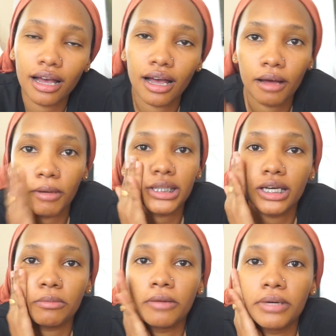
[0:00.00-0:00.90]
I
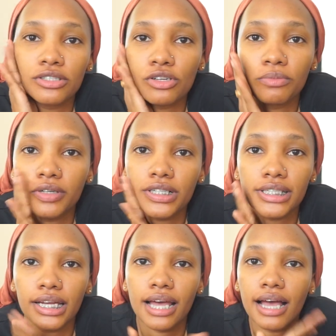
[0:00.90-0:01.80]
think my benzoyl
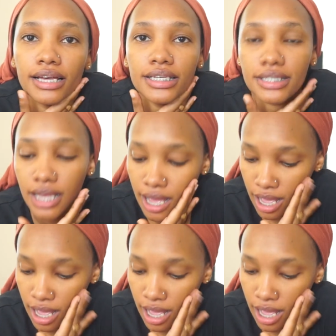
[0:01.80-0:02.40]
peroxide has